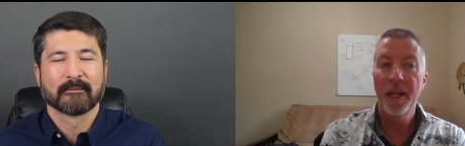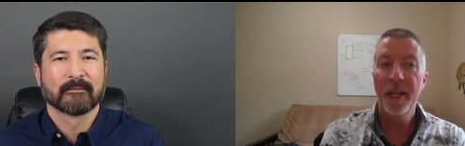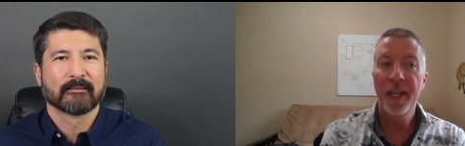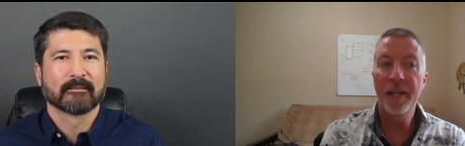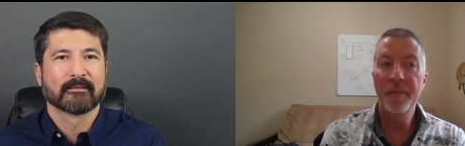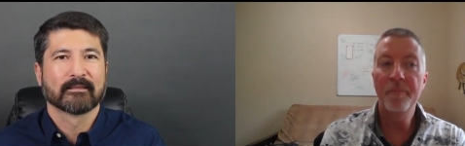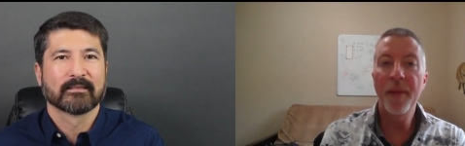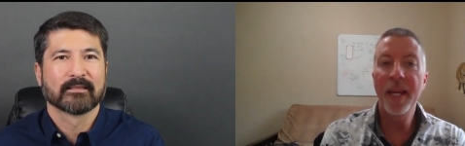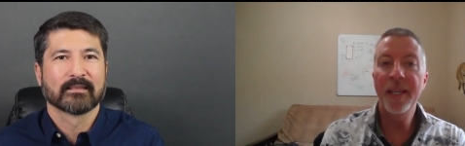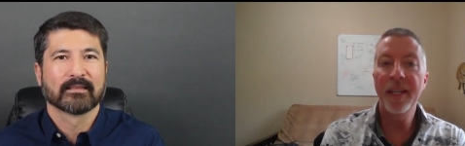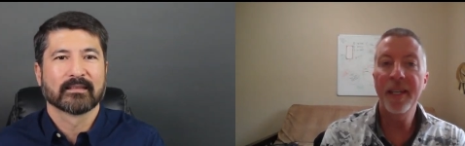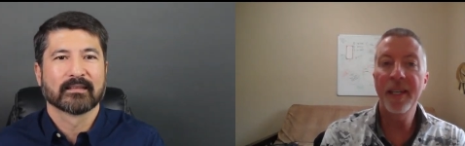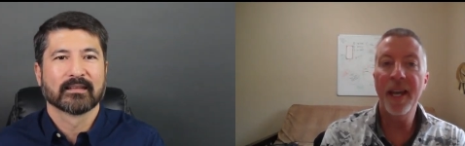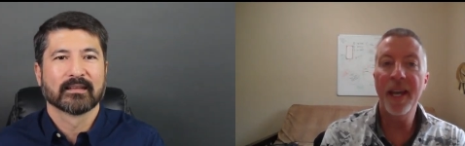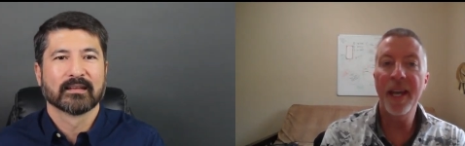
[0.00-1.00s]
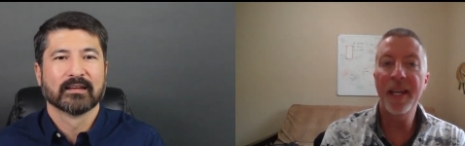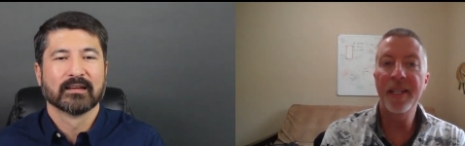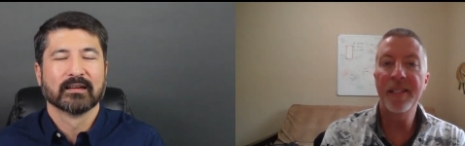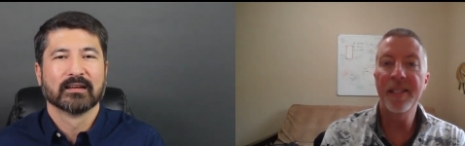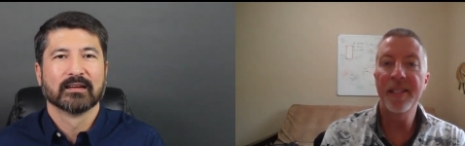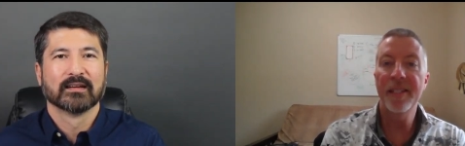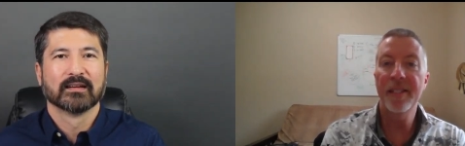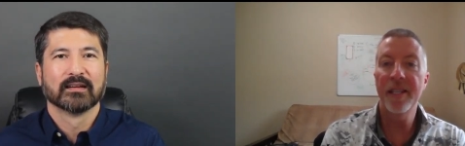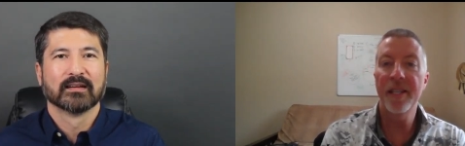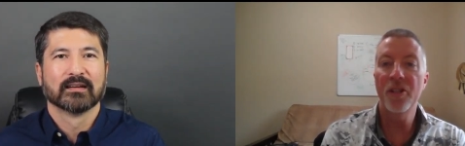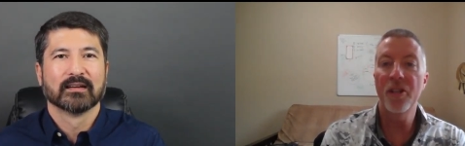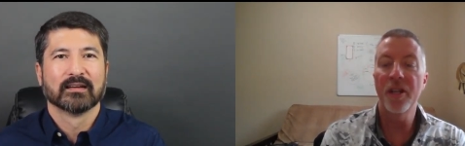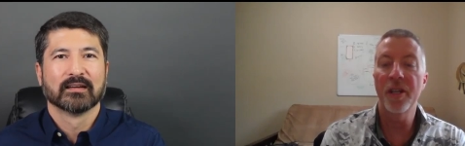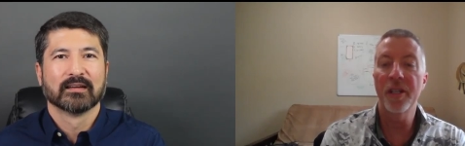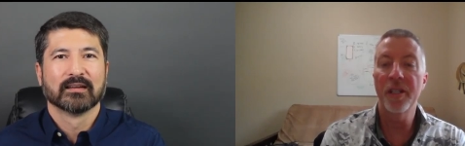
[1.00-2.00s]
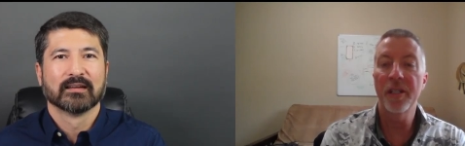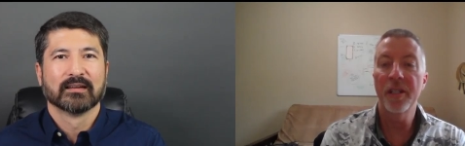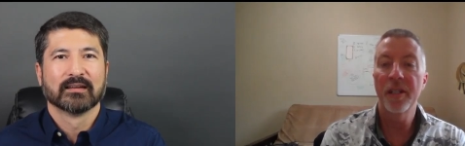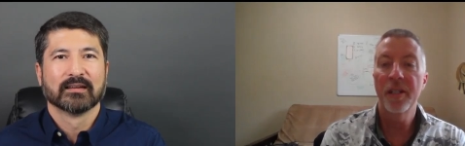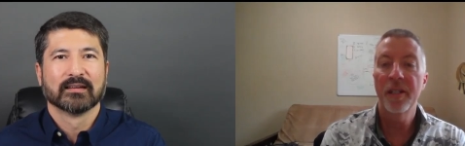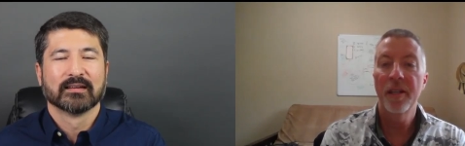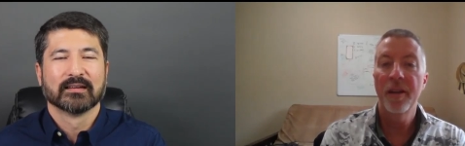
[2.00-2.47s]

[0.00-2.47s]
Speaker 1: in making a decision.